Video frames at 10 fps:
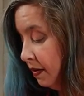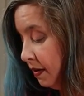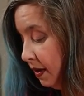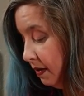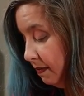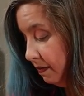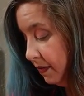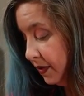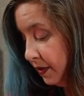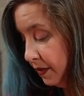all right.
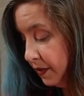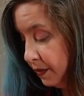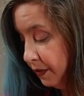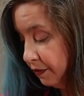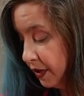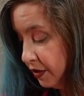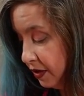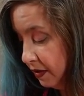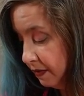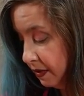So it's
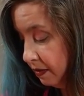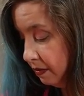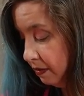refreshed even.